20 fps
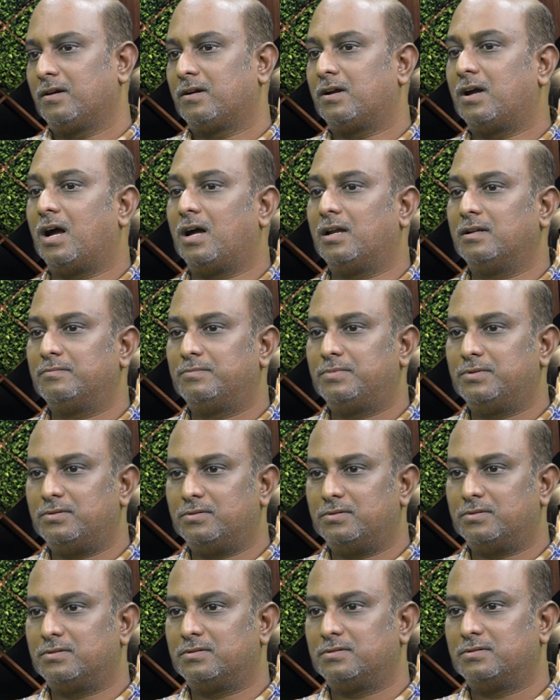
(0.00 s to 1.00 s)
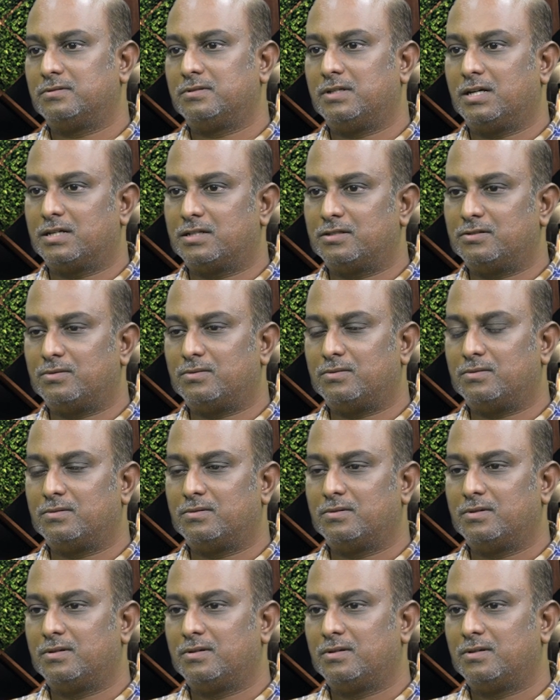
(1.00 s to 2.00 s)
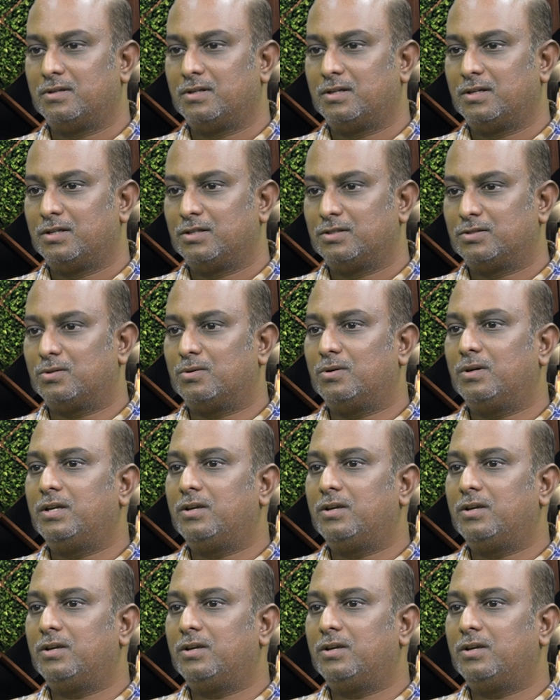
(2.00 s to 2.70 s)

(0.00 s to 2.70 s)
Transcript: Kanpur, Lucknow. So